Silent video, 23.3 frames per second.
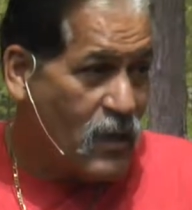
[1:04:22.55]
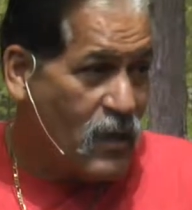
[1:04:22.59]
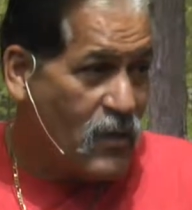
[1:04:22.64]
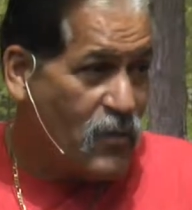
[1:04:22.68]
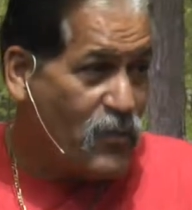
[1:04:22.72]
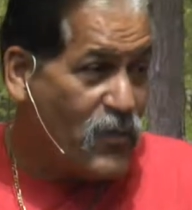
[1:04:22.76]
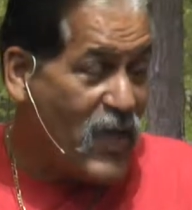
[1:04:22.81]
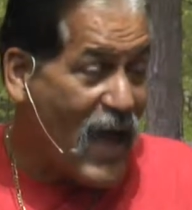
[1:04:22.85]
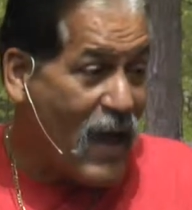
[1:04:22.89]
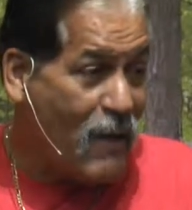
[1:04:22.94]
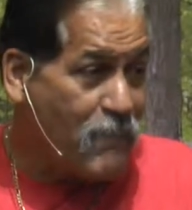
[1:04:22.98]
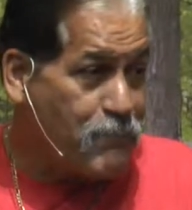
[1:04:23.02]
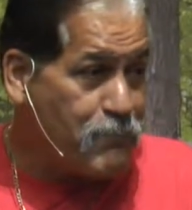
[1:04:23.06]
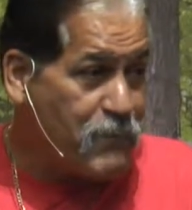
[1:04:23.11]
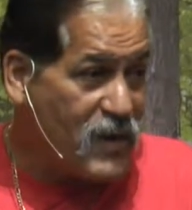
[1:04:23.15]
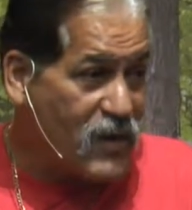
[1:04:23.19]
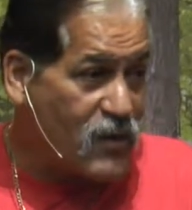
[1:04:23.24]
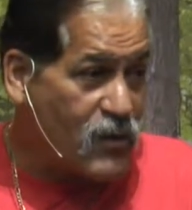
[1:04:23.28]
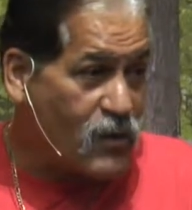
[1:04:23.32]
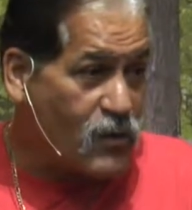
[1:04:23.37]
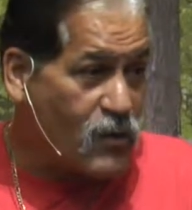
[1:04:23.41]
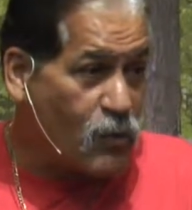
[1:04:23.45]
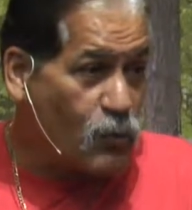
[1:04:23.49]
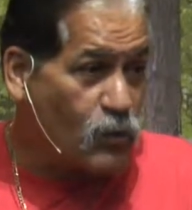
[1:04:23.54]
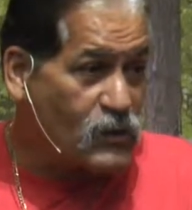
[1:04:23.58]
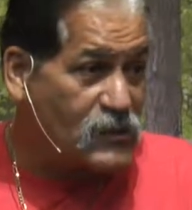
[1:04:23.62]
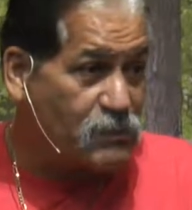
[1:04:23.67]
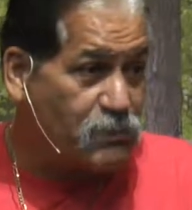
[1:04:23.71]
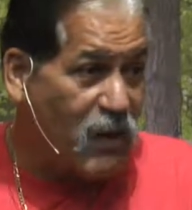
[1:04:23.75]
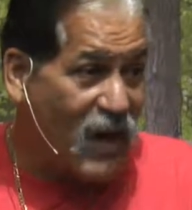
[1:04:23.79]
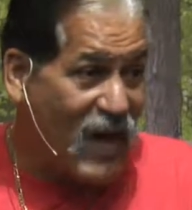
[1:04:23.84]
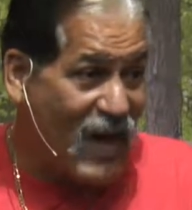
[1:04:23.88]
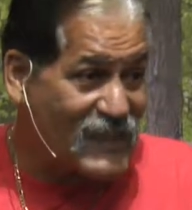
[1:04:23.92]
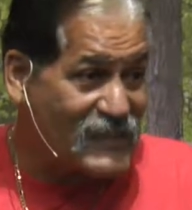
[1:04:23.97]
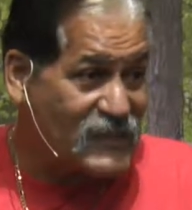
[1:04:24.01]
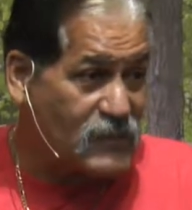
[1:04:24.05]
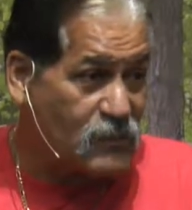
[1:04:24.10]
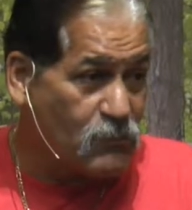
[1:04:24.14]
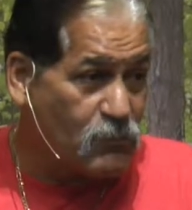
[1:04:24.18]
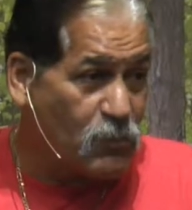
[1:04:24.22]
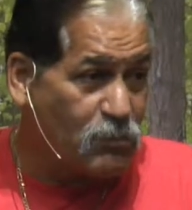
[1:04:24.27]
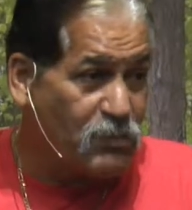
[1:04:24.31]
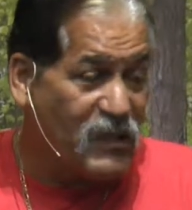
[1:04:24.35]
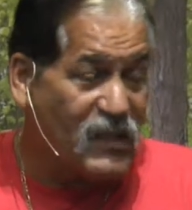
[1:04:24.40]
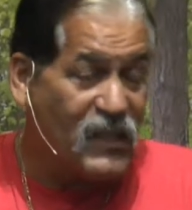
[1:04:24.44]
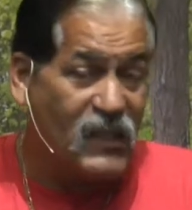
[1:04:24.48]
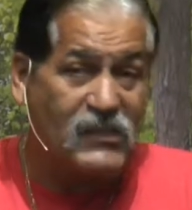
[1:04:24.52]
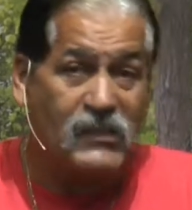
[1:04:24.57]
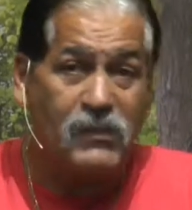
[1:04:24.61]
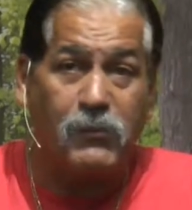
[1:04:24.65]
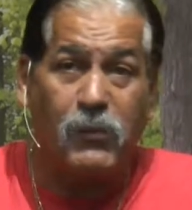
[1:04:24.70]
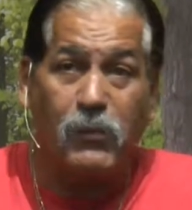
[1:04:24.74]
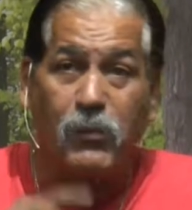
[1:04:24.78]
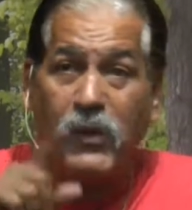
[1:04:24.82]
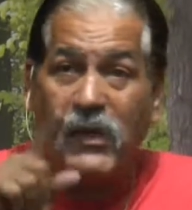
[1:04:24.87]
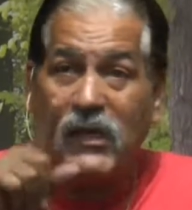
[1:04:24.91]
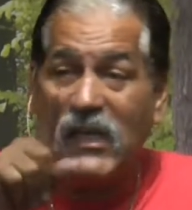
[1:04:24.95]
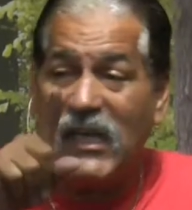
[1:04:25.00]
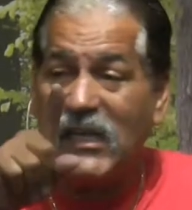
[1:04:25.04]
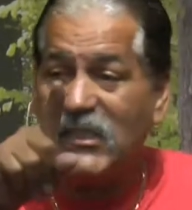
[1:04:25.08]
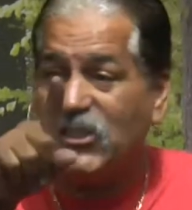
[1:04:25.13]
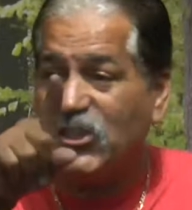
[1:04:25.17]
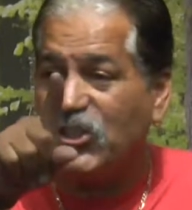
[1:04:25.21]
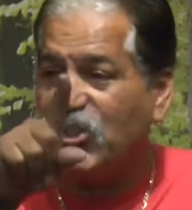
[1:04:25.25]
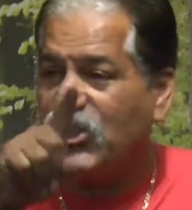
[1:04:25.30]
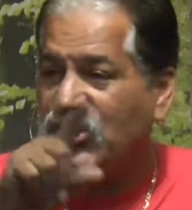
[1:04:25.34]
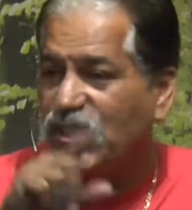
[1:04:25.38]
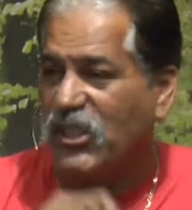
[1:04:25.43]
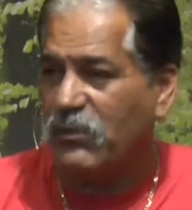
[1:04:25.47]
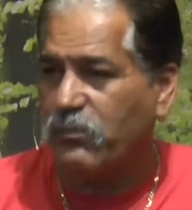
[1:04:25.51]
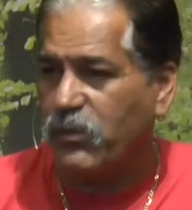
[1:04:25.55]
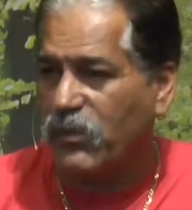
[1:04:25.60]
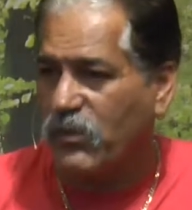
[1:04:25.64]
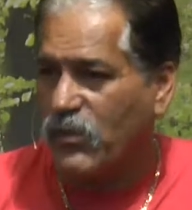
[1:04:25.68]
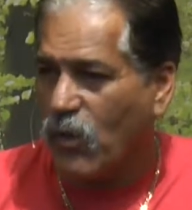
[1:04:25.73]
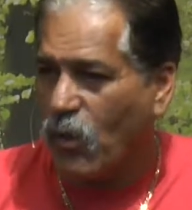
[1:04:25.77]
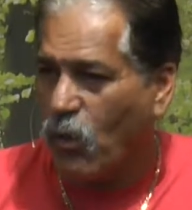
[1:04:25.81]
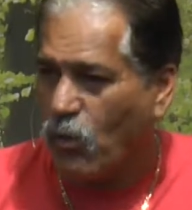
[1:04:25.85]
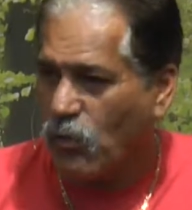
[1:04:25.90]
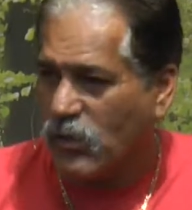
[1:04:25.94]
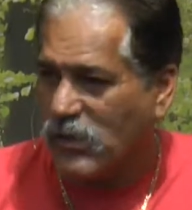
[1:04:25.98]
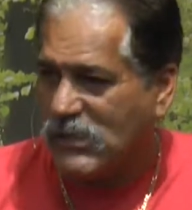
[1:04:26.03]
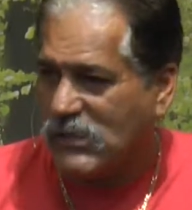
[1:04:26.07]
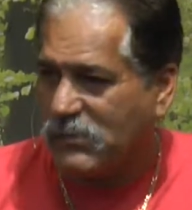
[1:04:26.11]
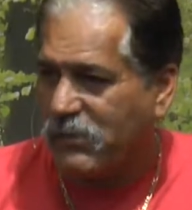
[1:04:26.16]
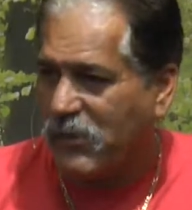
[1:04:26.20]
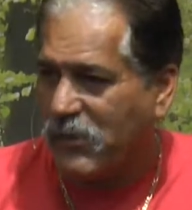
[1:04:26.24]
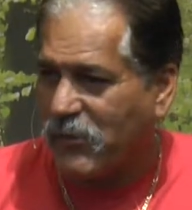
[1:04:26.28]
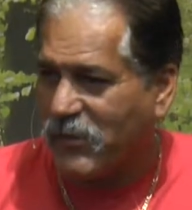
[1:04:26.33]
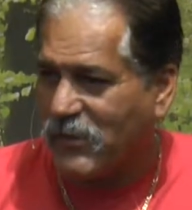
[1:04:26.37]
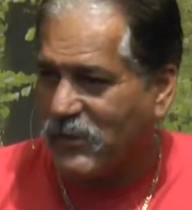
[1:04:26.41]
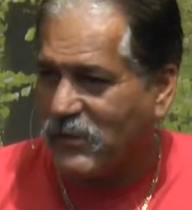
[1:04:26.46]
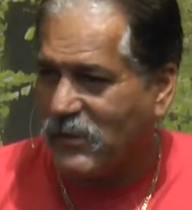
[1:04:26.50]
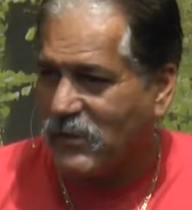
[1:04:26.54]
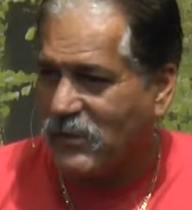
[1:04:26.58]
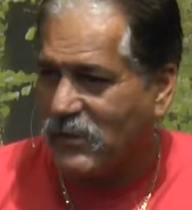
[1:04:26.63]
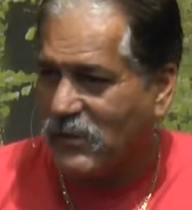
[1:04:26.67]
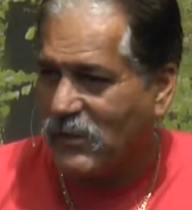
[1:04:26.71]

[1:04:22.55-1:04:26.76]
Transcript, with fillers: That miracle was possible because of a relationship with the Holy Spirit.